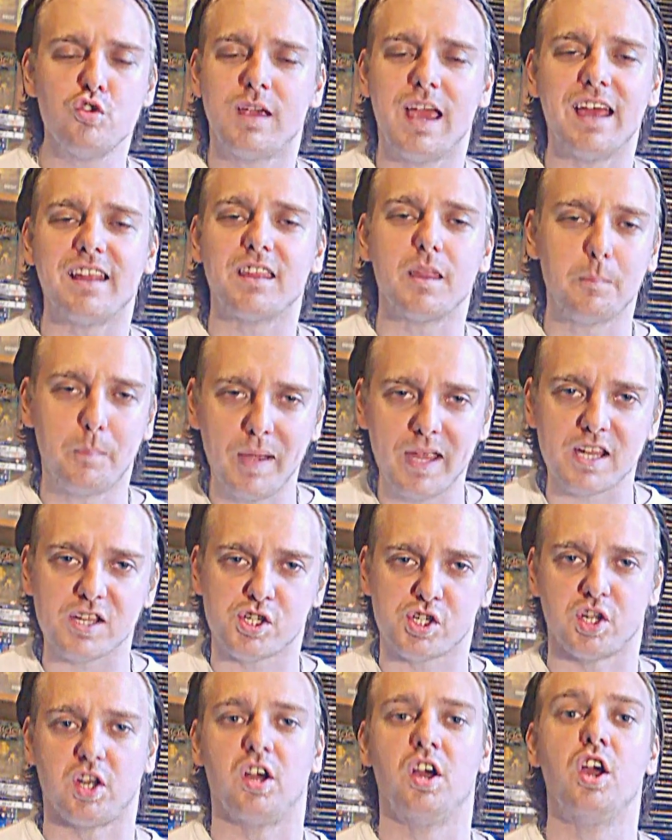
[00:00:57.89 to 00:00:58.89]
You get the
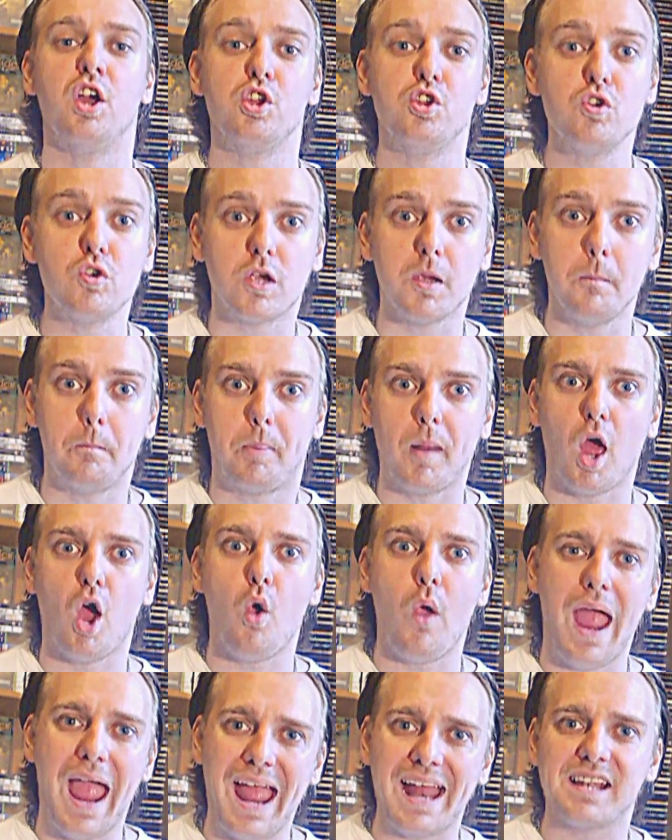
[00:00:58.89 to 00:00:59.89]
picture. You can
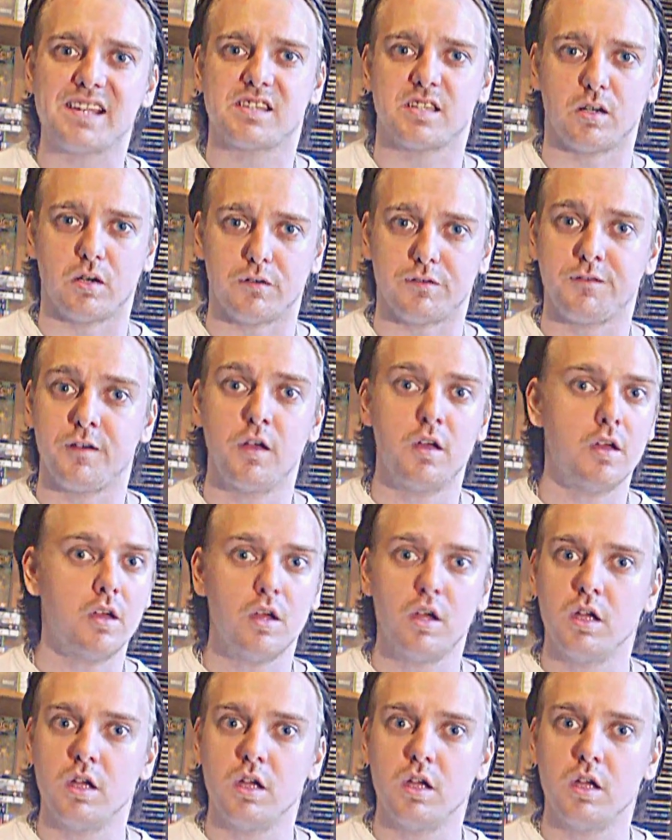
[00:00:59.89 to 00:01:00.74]
blow heads off.